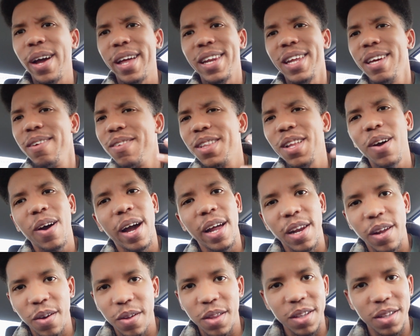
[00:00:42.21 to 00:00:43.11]
And even though I
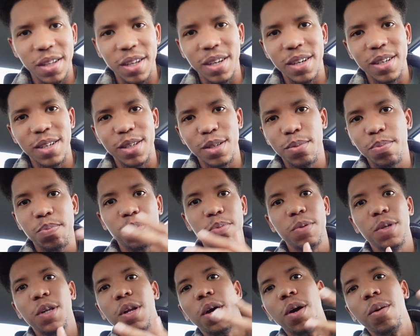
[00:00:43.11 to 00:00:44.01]
know that there's
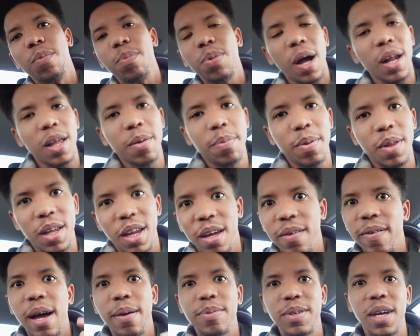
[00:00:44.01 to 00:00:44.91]
probably plenty
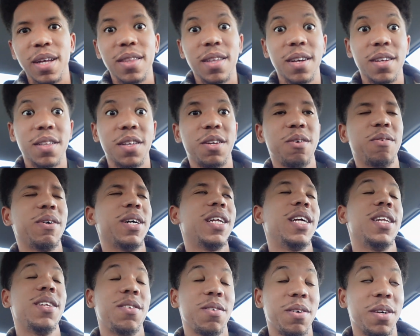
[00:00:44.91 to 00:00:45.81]
of apps out there that do it
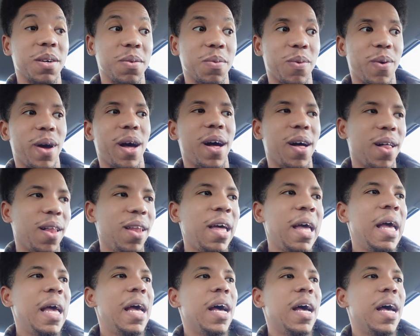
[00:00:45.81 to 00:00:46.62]
and do it well,